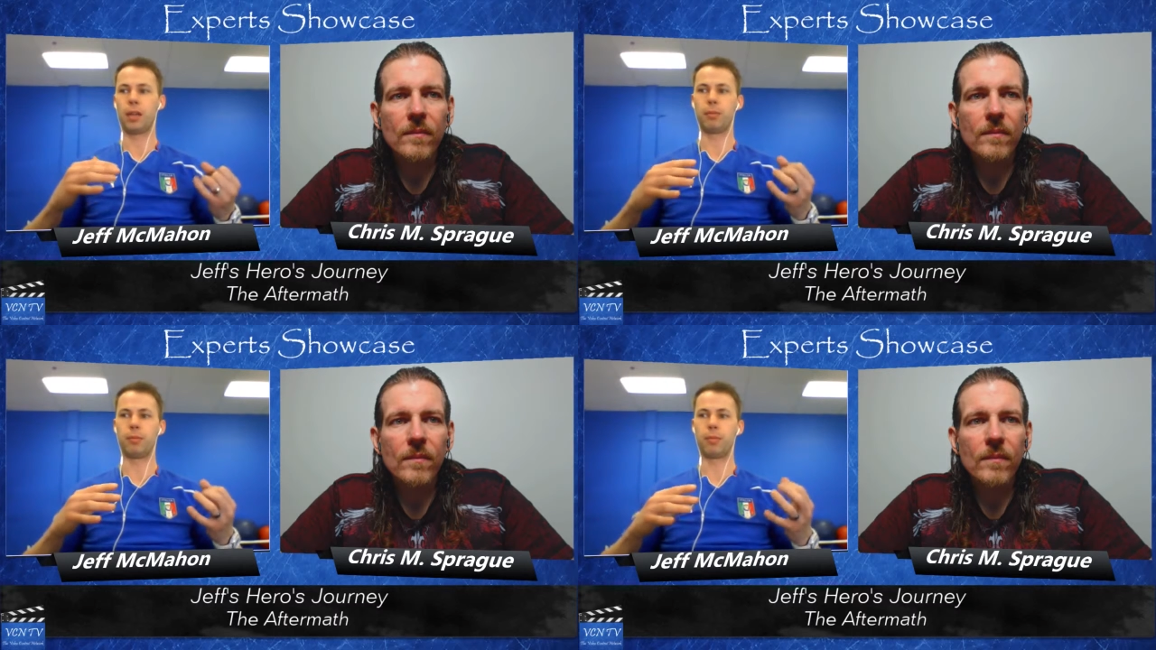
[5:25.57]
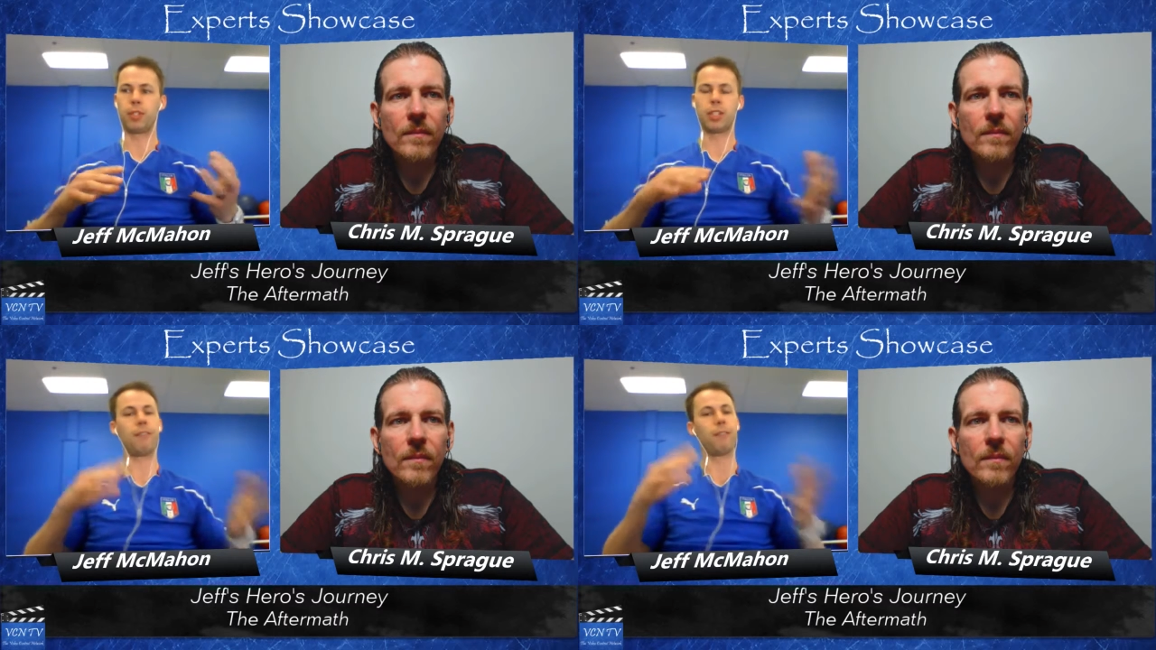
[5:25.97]
Speaker 1: um,
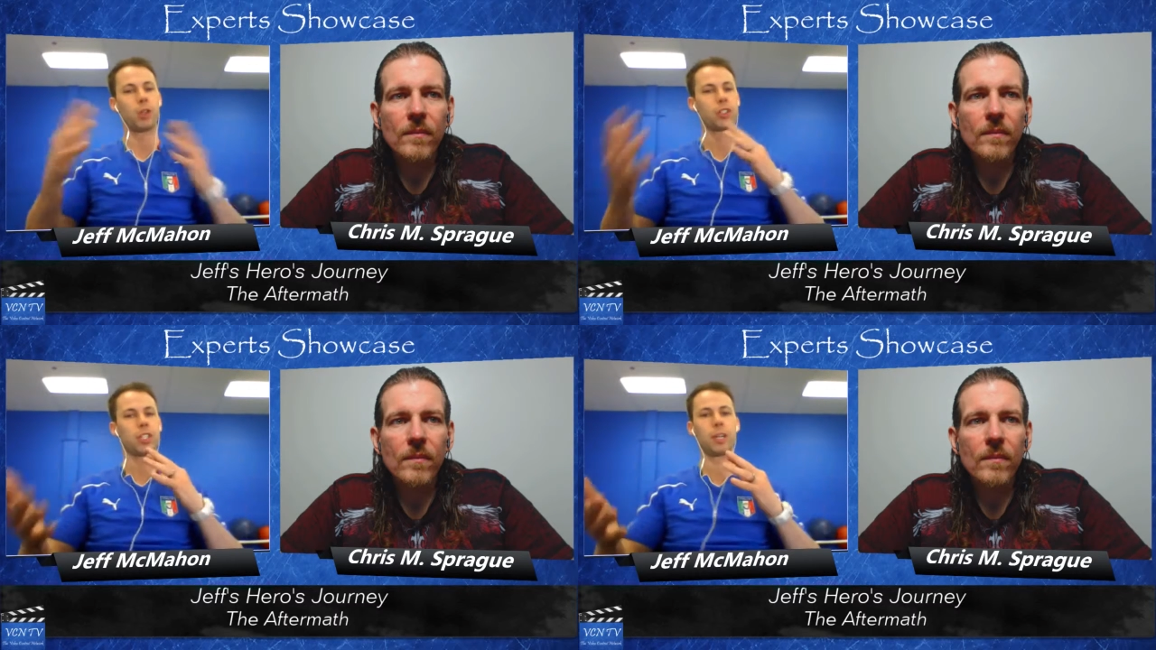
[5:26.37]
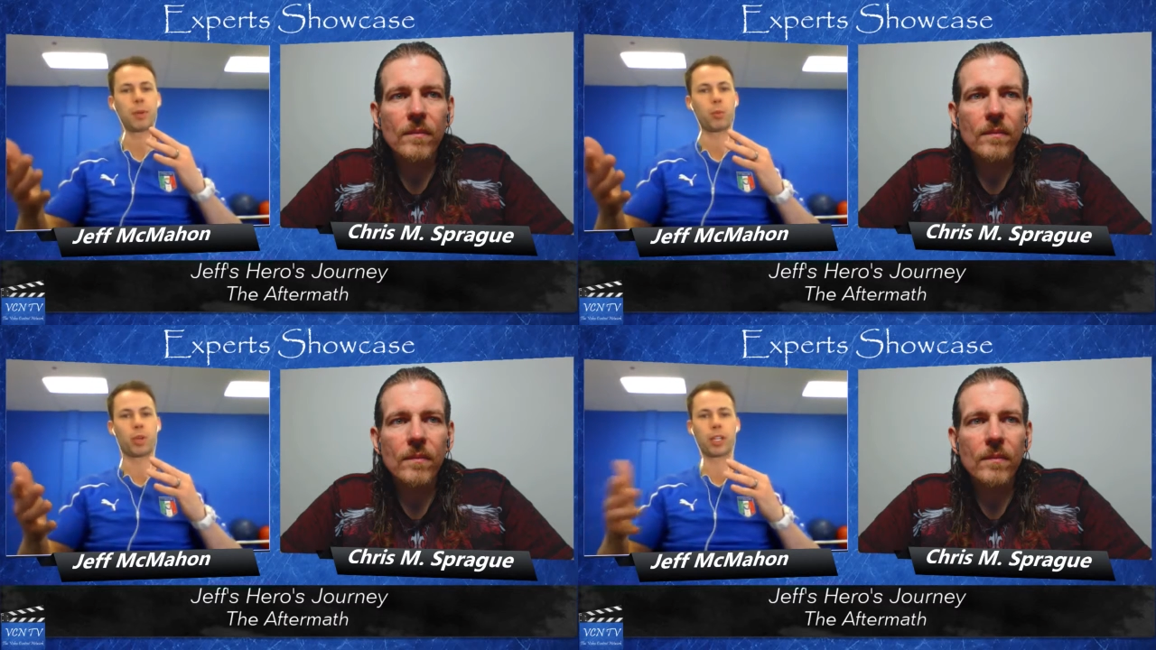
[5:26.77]
diversity in
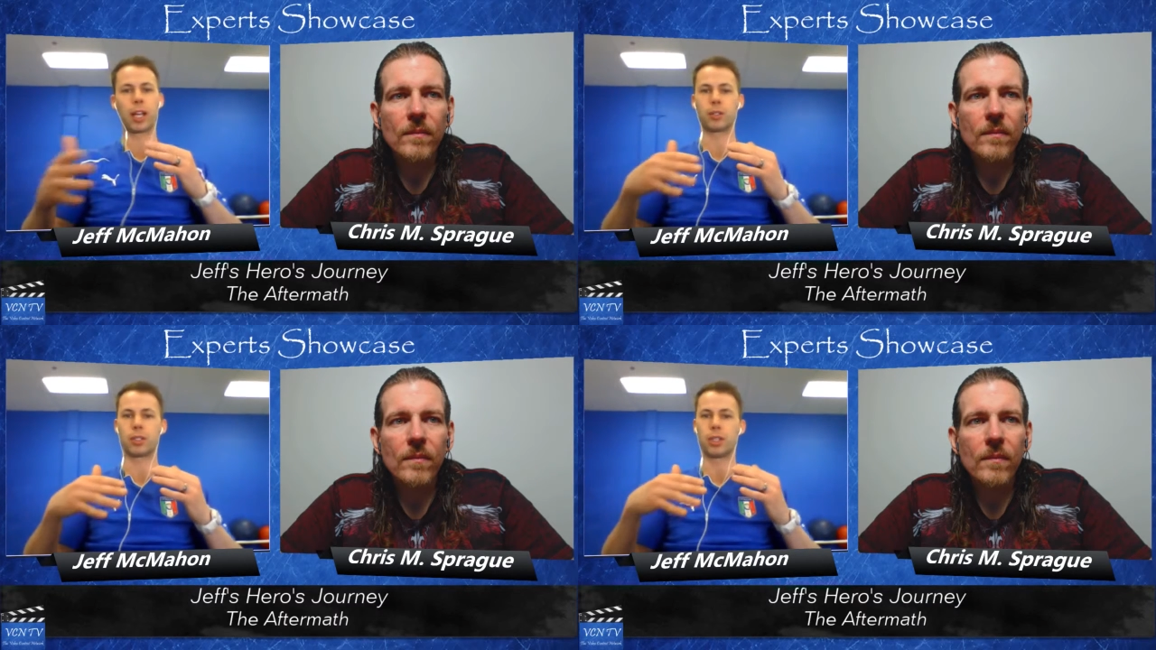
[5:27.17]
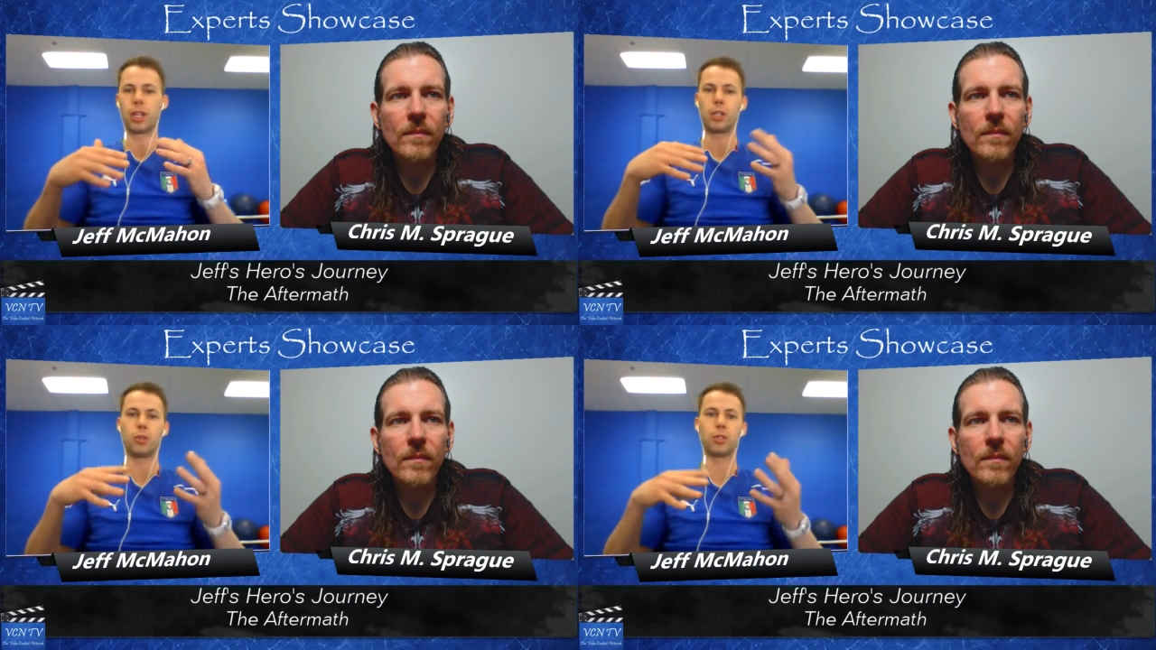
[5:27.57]
my workouts. I
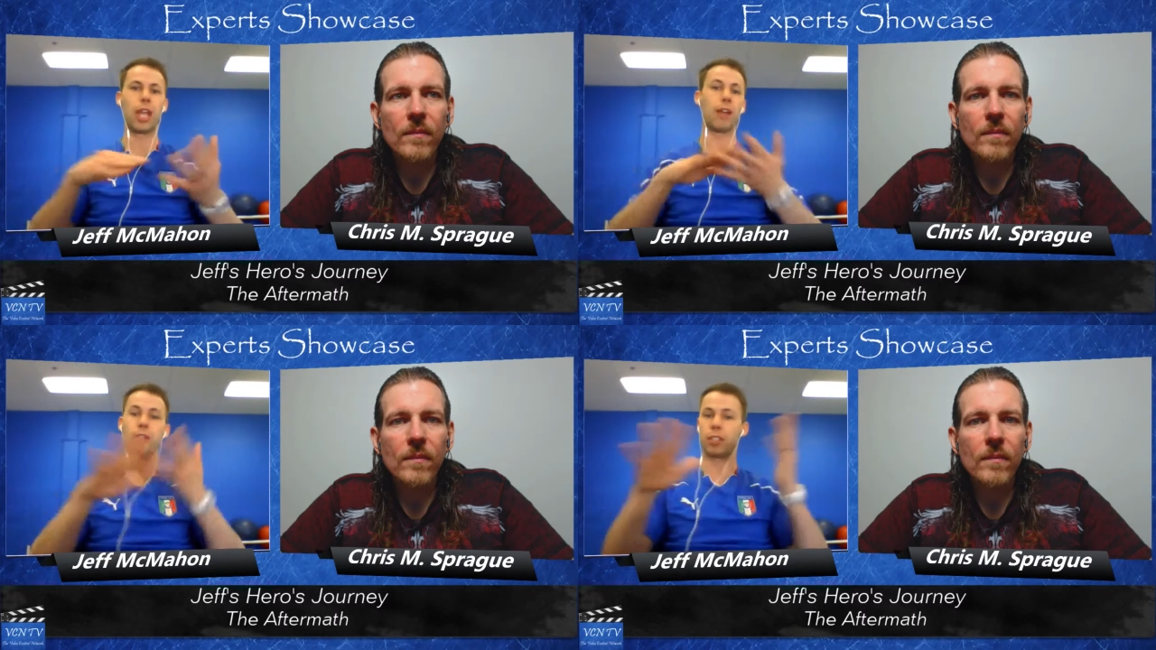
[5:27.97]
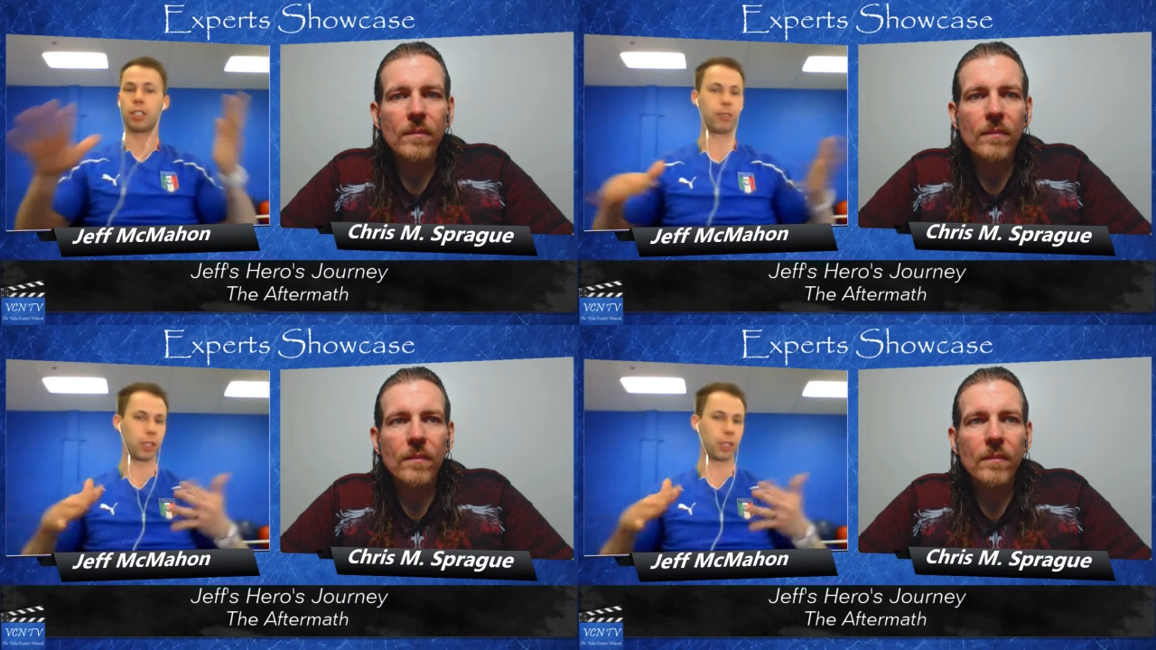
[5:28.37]
use a
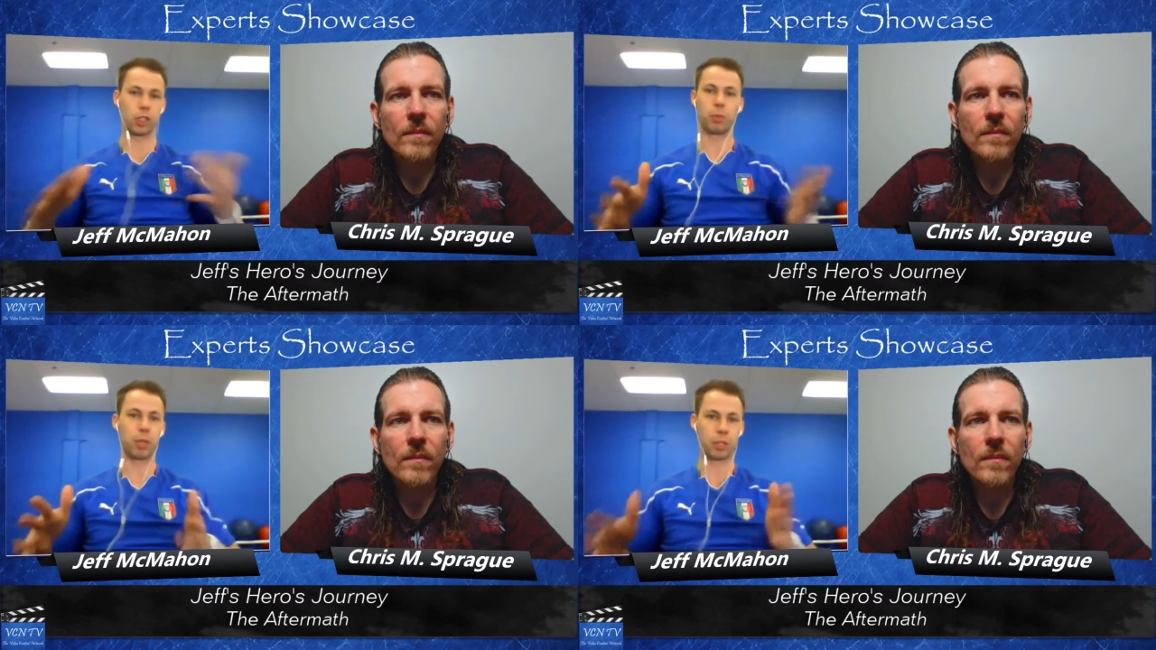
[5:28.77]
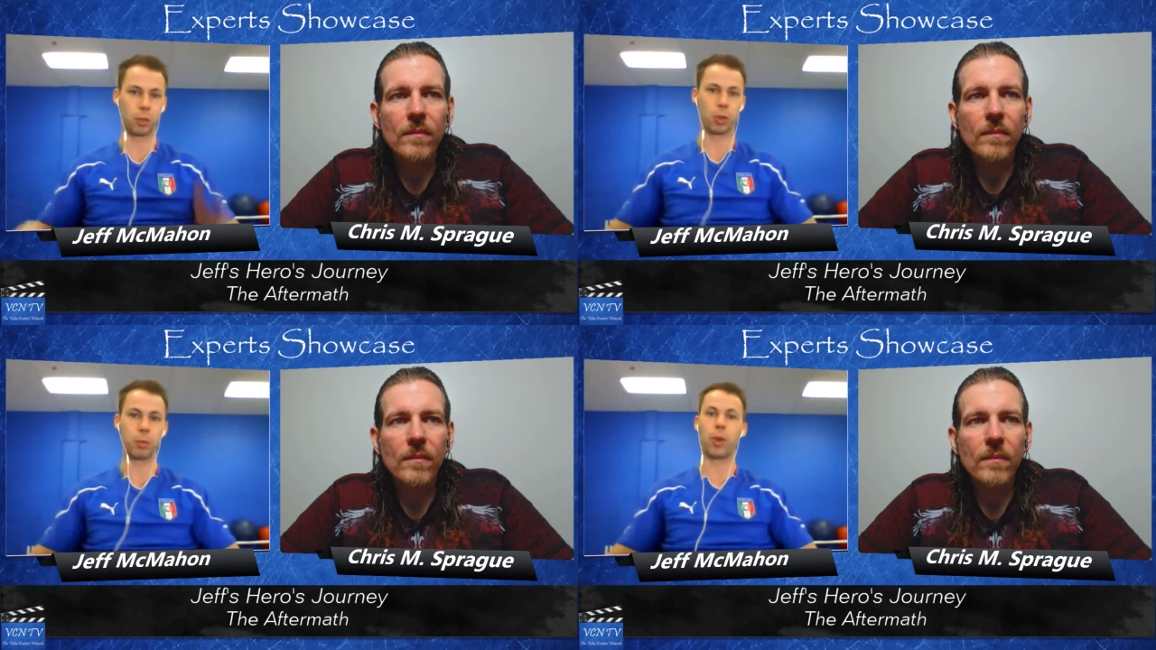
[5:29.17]
single functional piece of
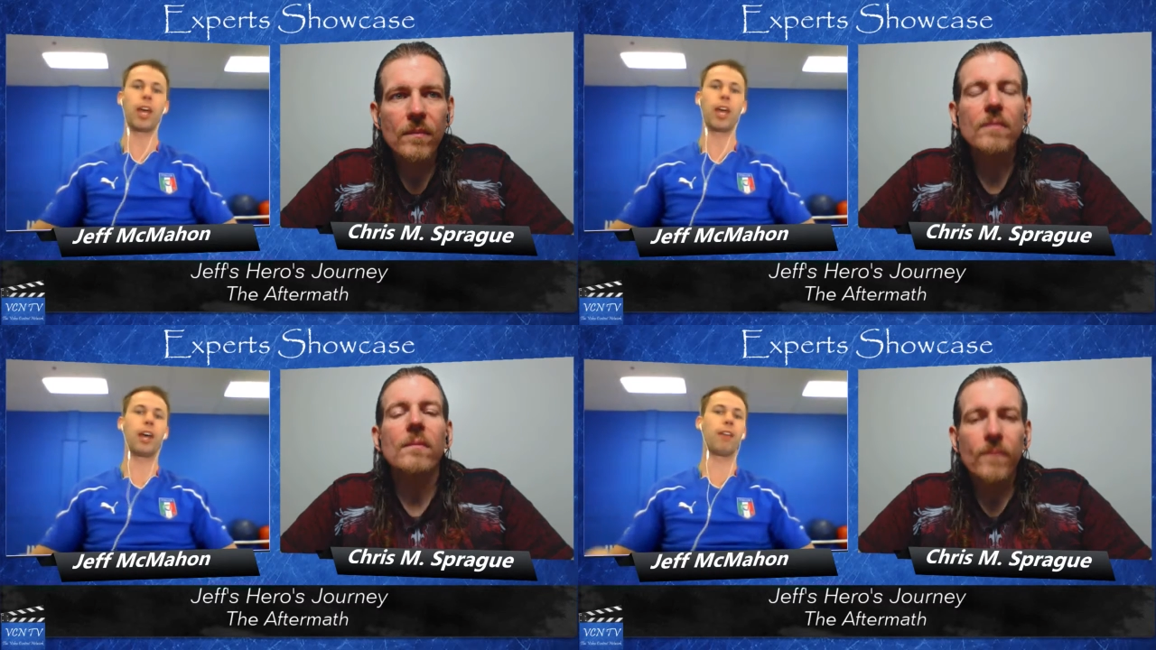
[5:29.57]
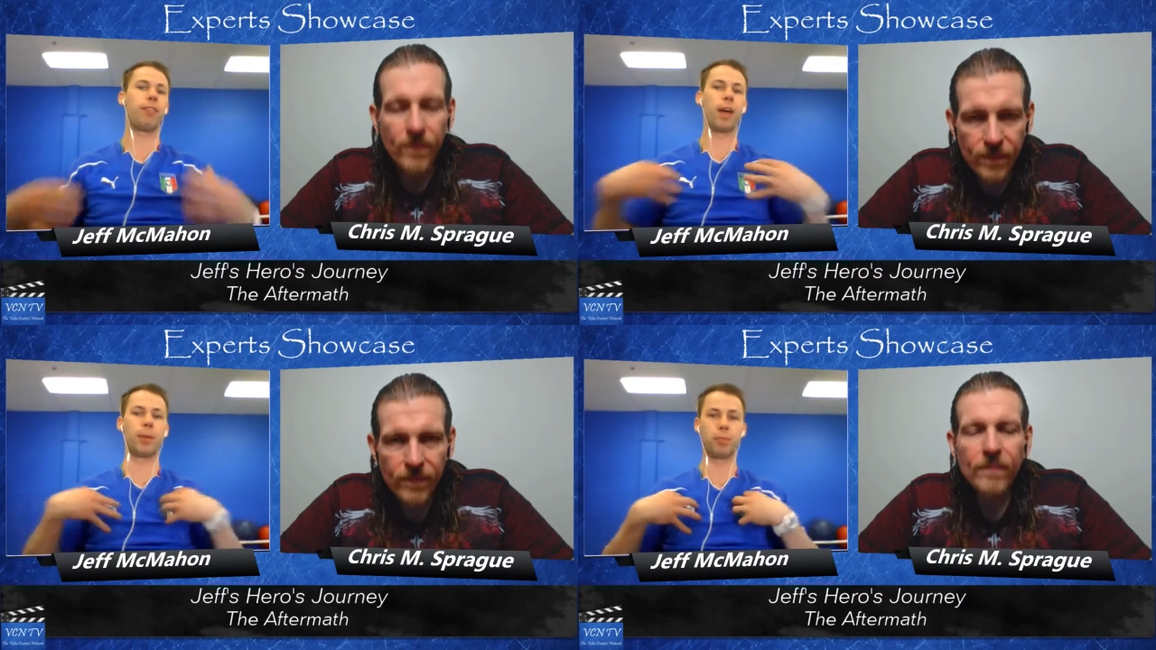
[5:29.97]
equipment you have.
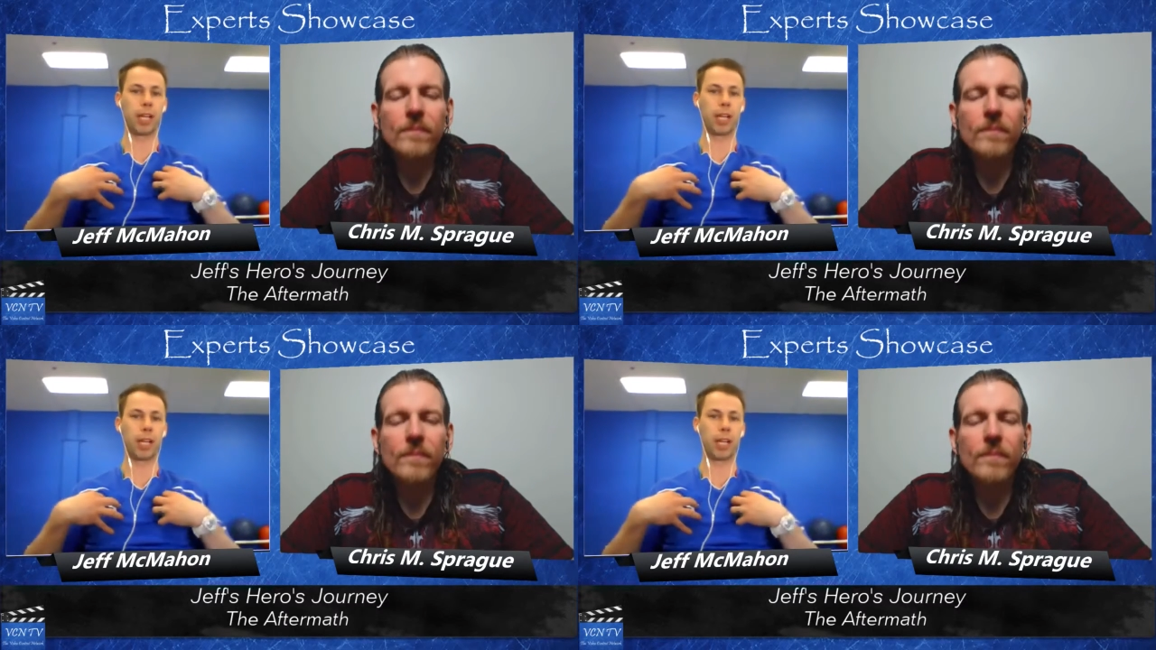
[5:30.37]
I'm a